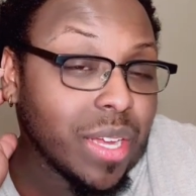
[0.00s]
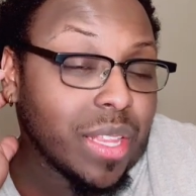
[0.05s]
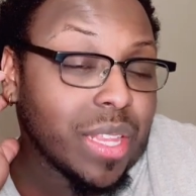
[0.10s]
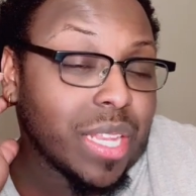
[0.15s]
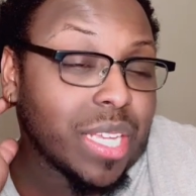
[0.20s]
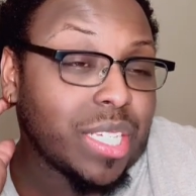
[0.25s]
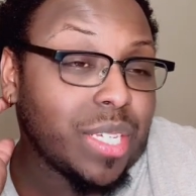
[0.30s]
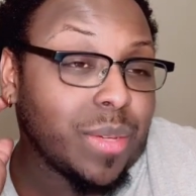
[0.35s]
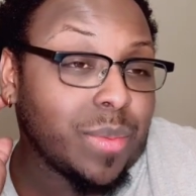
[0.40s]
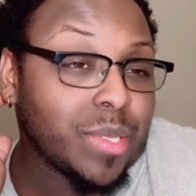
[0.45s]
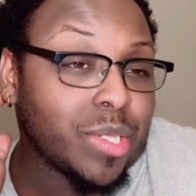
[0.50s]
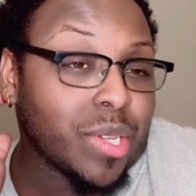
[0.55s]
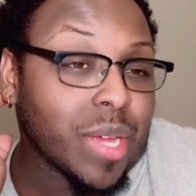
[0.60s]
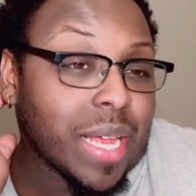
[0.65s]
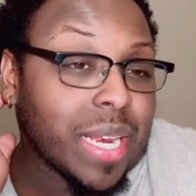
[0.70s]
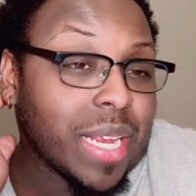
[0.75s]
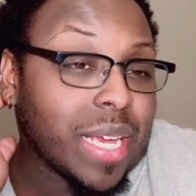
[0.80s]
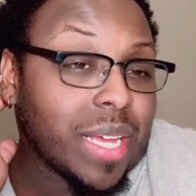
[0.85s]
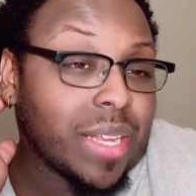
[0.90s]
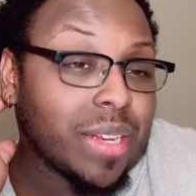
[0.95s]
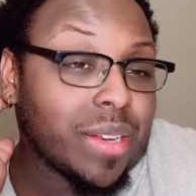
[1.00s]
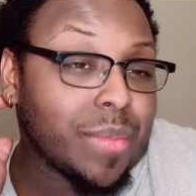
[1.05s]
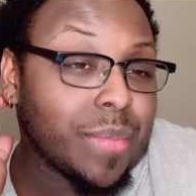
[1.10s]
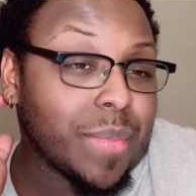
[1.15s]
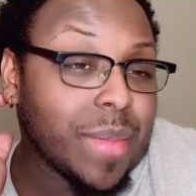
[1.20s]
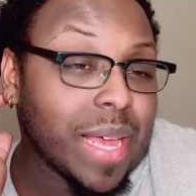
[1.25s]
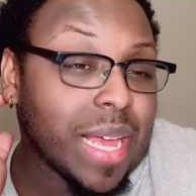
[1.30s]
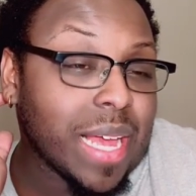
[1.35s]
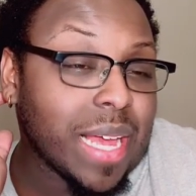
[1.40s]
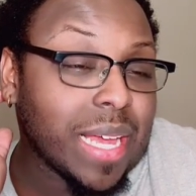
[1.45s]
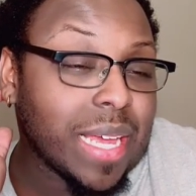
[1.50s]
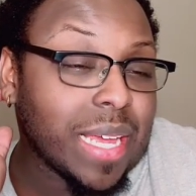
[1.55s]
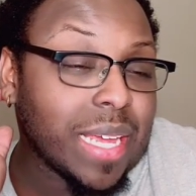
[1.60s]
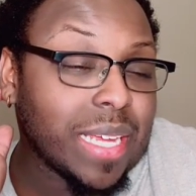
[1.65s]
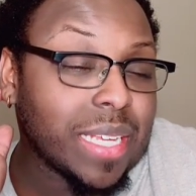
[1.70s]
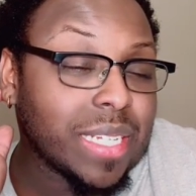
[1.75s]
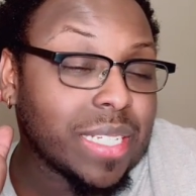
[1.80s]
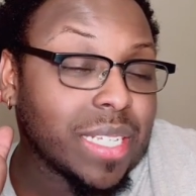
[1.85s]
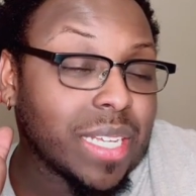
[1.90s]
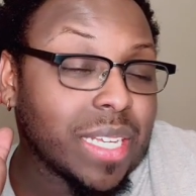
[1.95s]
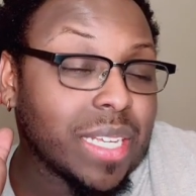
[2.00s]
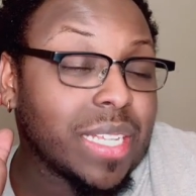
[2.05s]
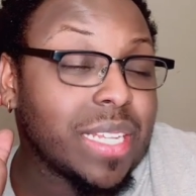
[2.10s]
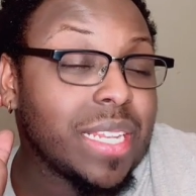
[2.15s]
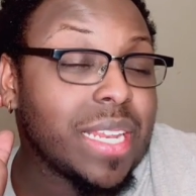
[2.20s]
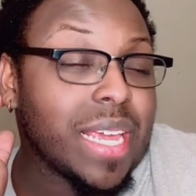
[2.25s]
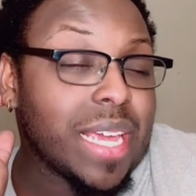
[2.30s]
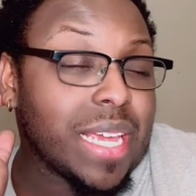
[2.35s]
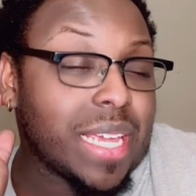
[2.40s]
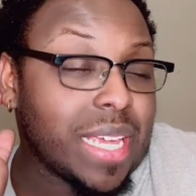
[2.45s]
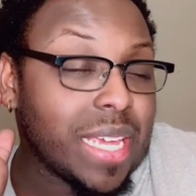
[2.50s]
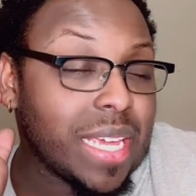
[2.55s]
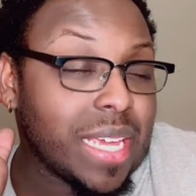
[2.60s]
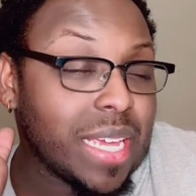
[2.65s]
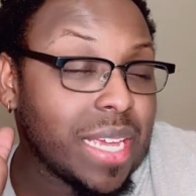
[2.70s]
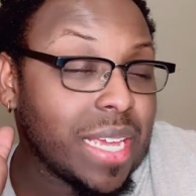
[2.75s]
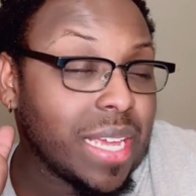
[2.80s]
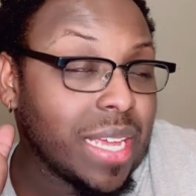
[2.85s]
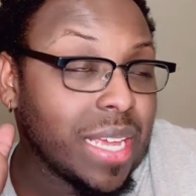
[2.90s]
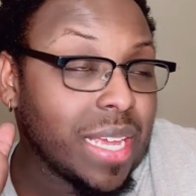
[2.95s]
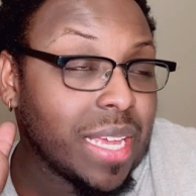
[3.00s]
that she was trying to undermine Nikki